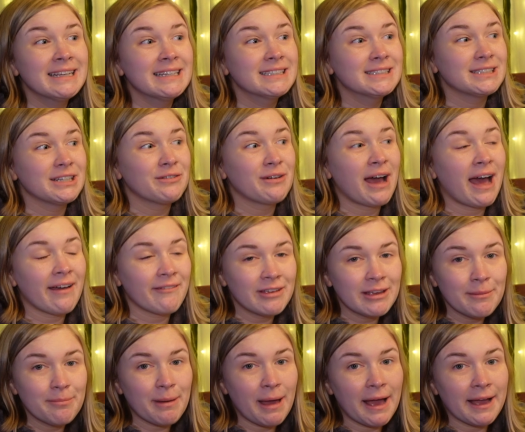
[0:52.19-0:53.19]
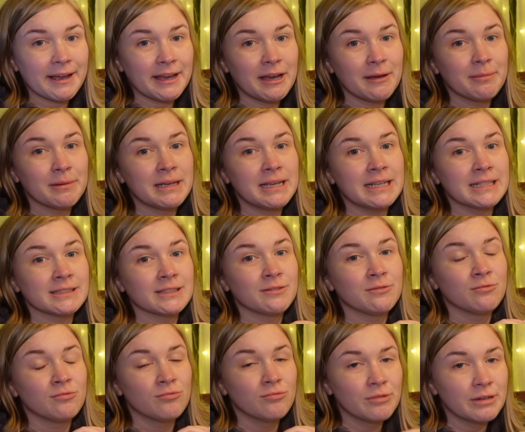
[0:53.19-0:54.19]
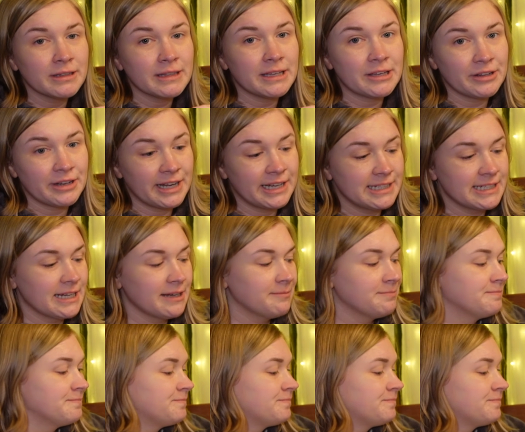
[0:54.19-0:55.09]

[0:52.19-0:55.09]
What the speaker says: So having a backup is a really good idea.